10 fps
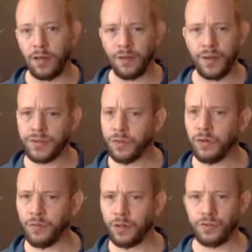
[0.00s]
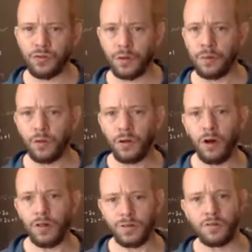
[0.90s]
unless there are very strict
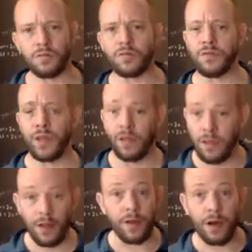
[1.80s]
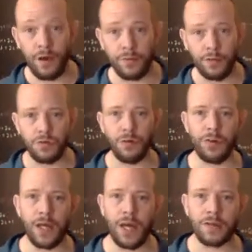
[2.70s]
protocols in terms of like, I now have control
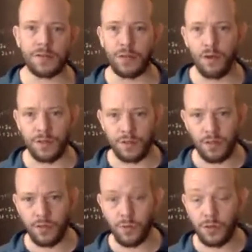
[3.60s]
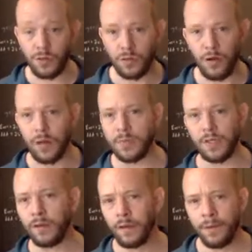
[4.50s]
of the axe, as the other person grabs it,